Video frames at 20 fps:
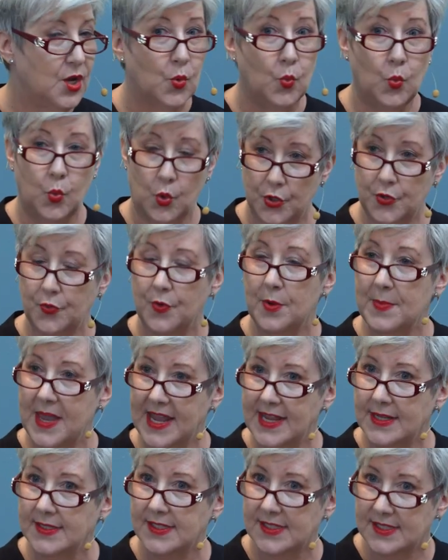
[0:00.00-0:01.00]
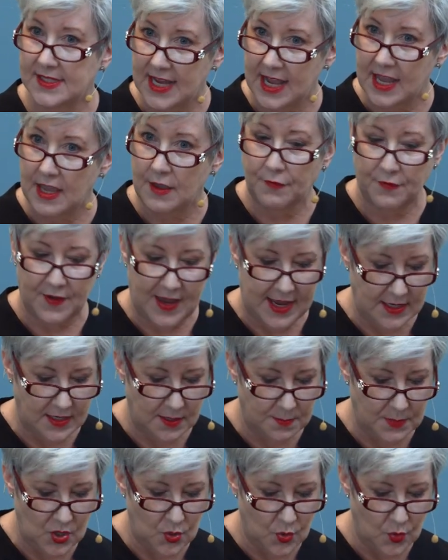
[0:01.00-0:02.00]
would remain safe and
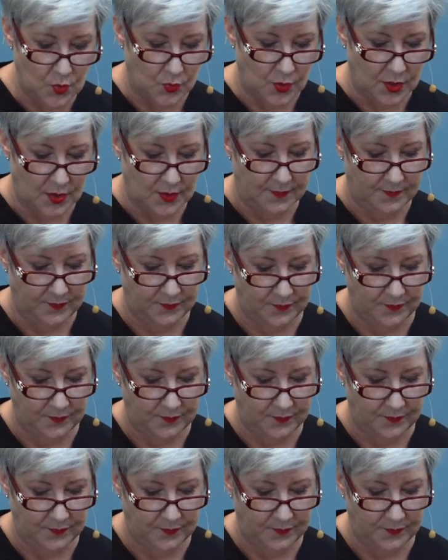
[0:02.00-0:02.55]
immune,